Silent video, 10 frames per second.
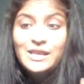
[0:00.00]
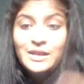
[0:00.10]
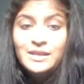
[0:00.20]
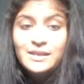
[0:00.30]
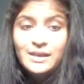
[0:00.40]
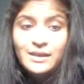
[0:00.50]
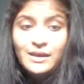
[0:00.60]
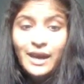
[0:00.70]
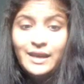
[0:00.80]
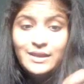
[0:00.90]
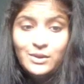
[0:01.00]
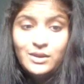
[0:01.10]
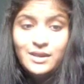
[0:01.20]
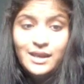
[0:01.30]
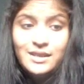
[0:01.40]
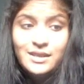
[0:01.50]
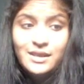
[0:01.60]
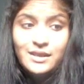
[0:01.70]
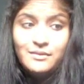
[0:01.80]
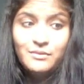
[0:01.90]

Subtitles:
So I thought that